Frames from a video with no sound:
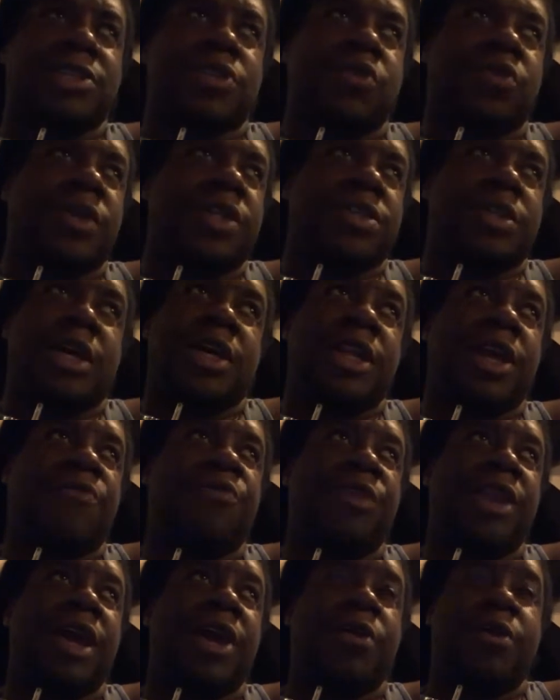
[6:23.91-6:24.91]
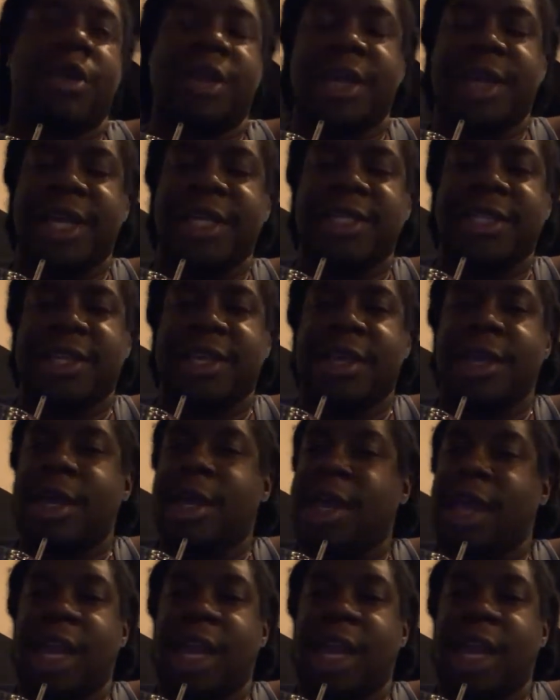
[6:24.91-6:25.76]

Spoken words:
2 weeks, so I'm definitely not going to Augusta